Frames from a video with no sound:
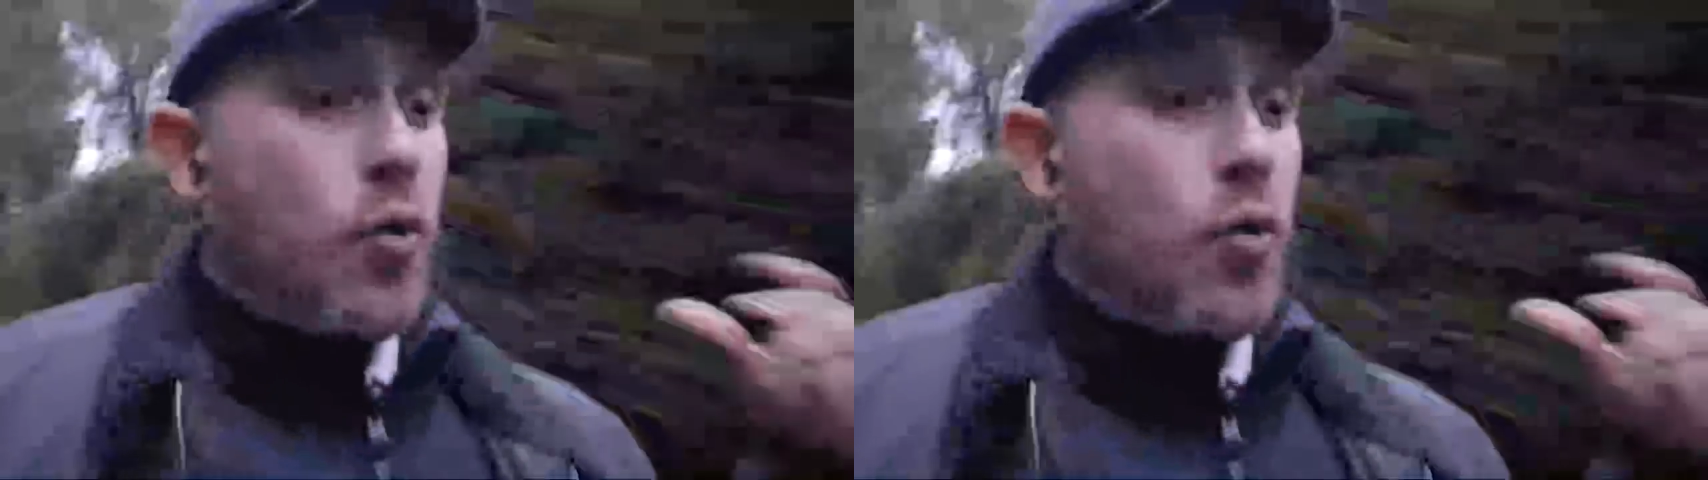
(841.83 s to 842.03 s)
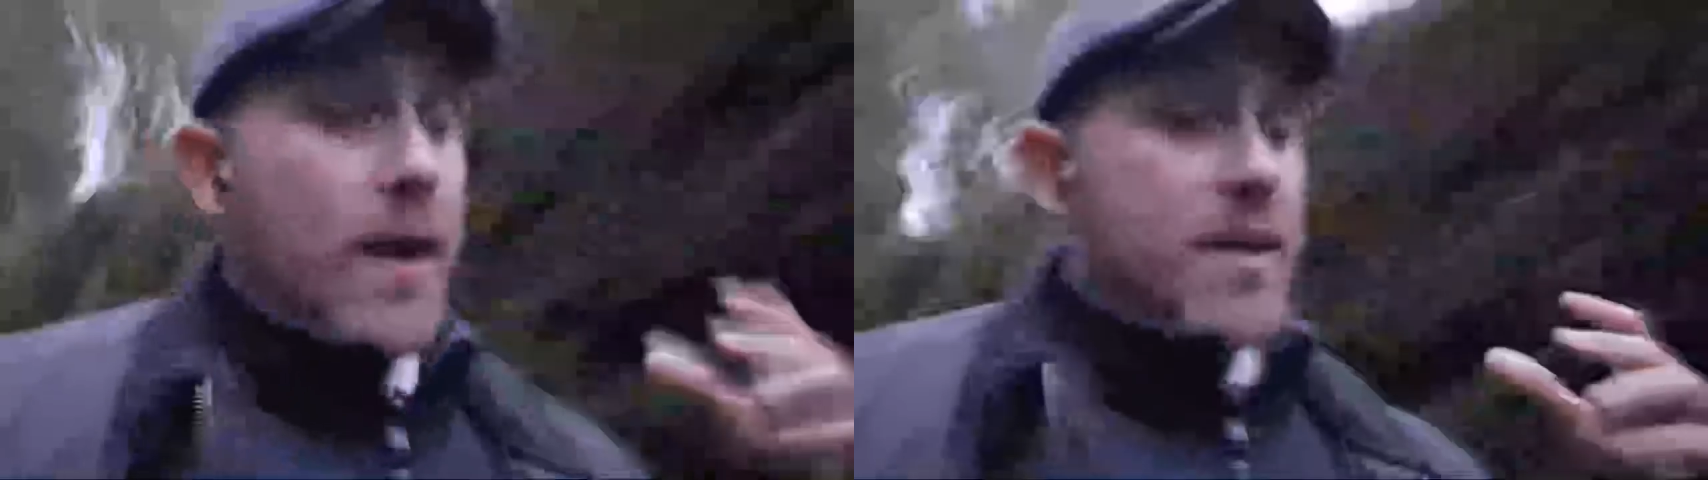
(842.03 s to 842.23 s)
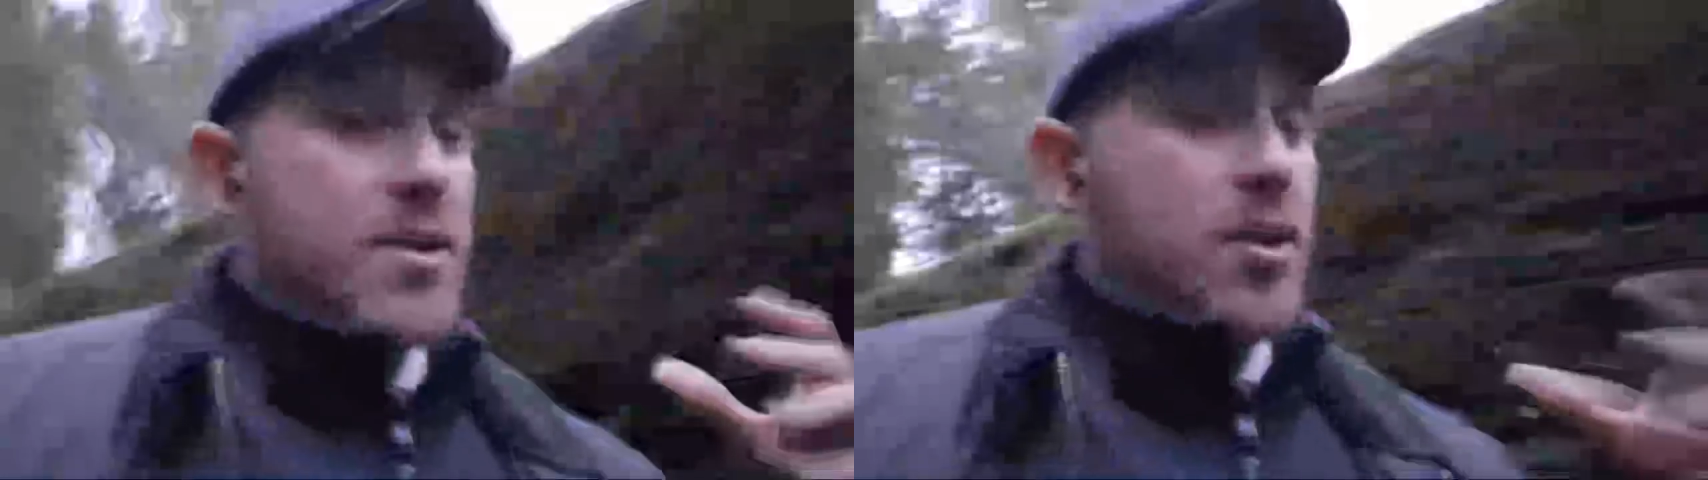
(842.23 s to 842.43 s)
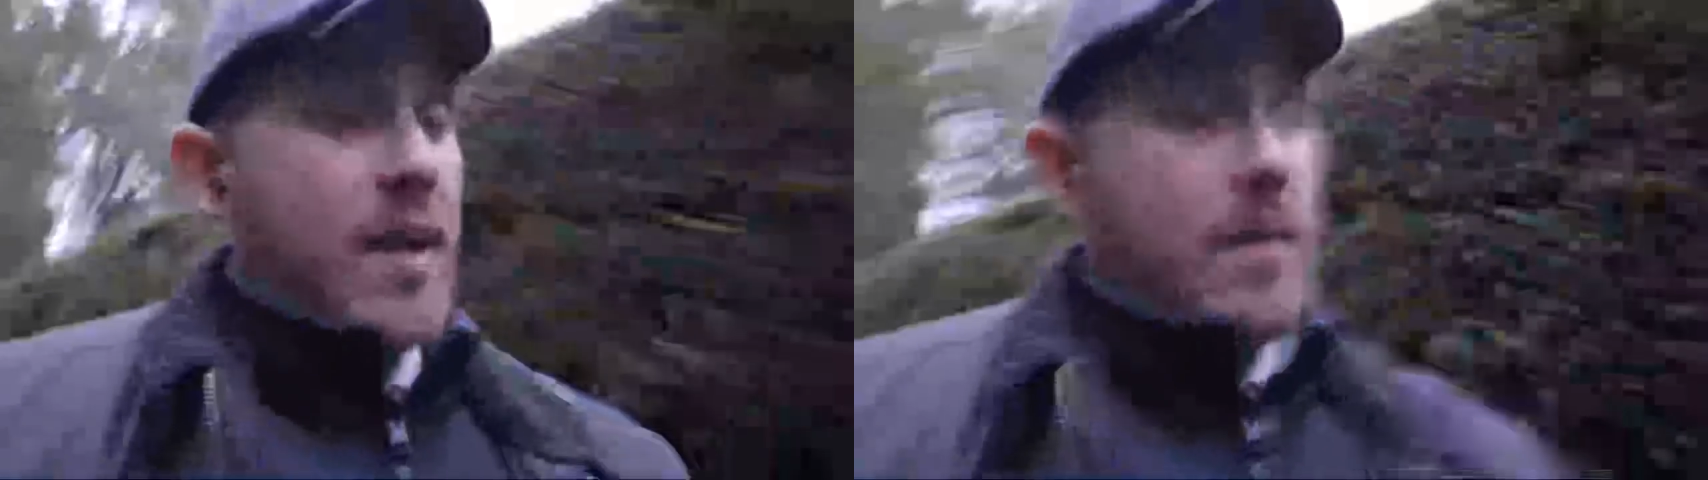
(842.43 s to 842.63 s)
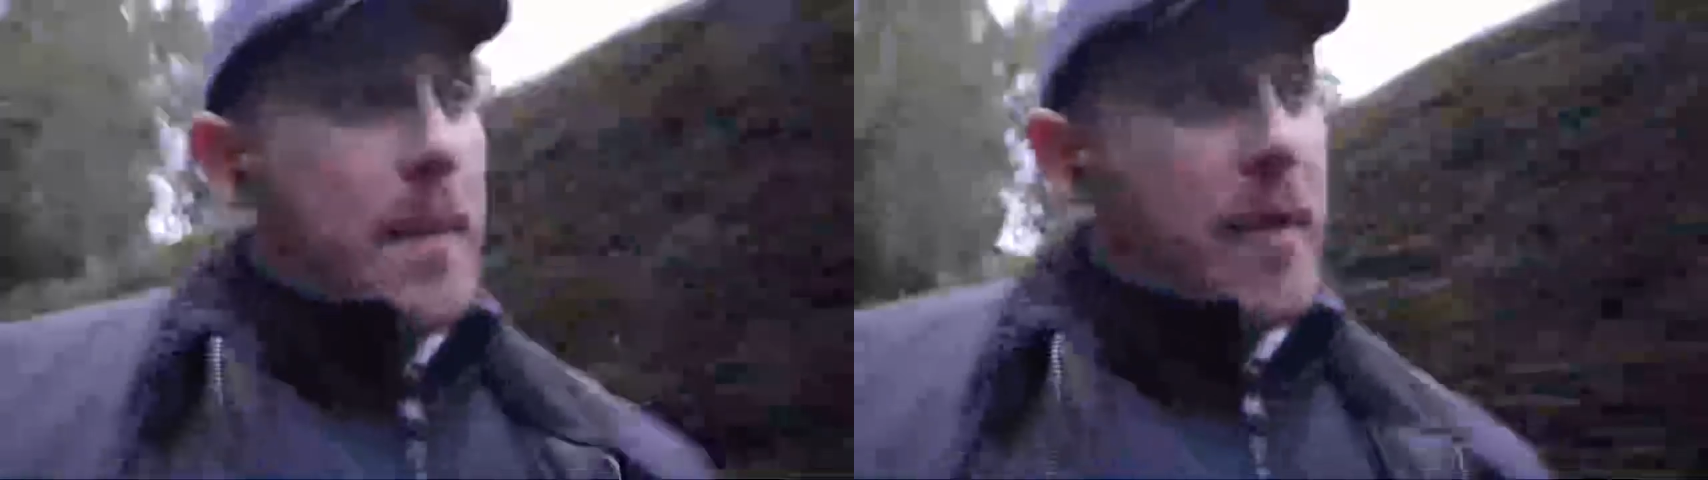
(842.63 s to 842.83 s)
always look
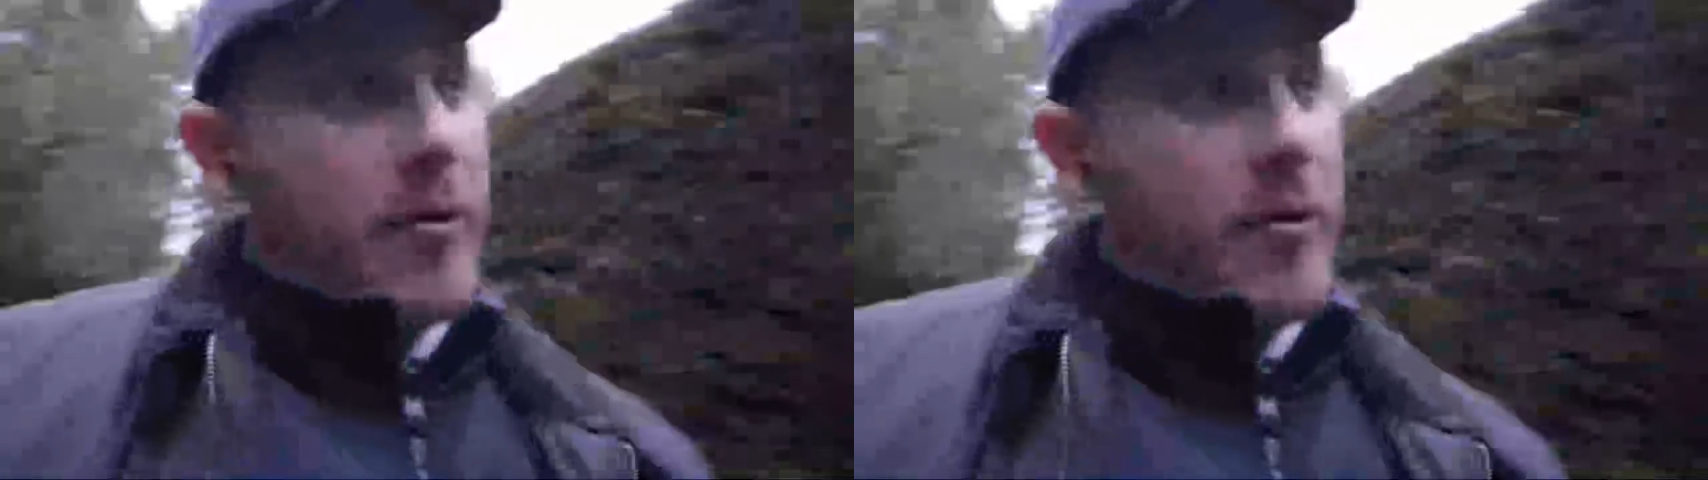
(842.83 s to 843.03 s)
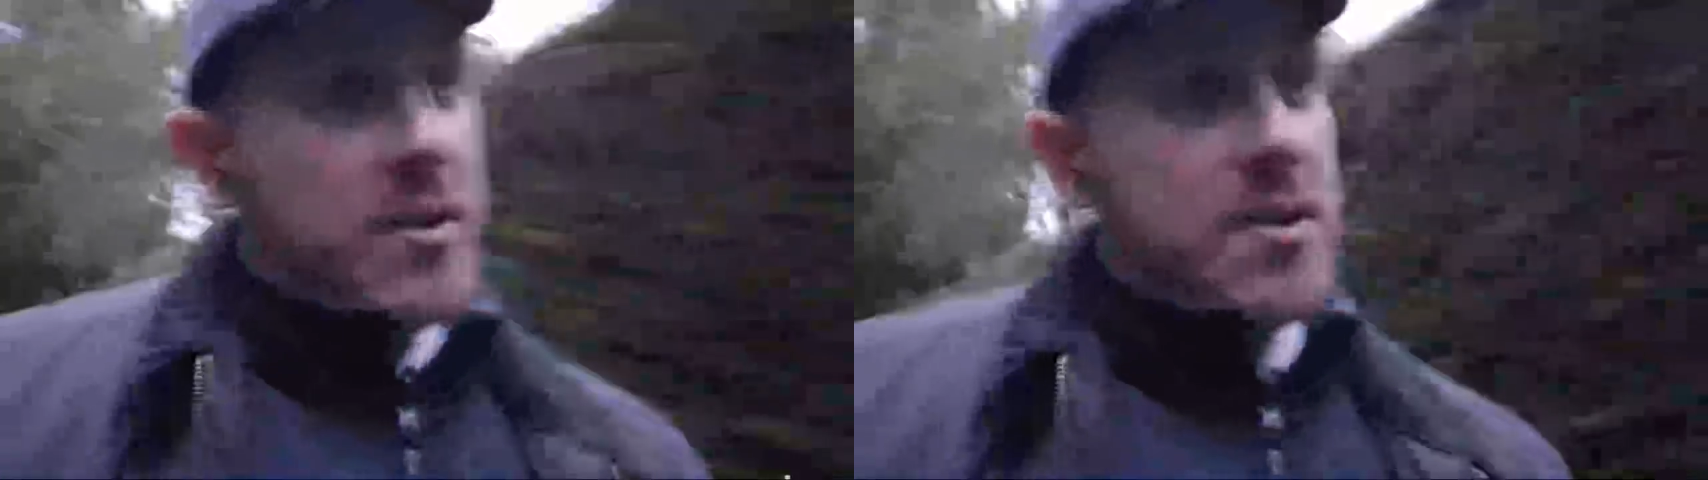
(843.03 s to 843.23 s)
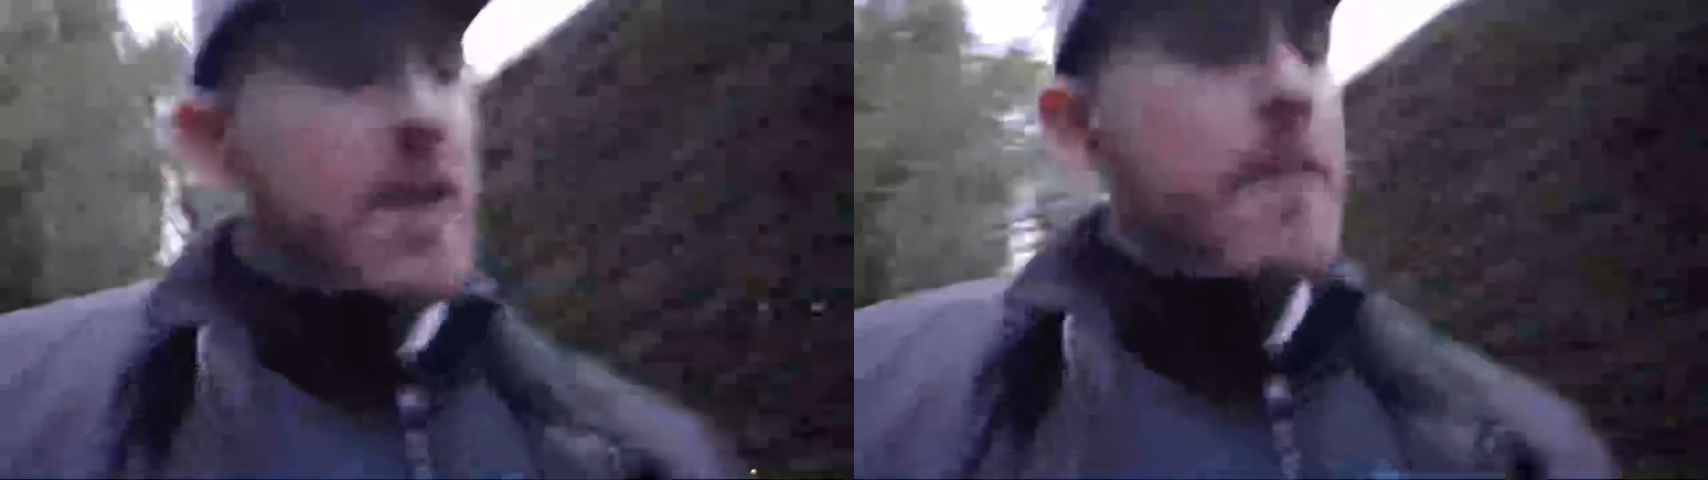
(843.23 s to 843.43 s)
in my mirrors.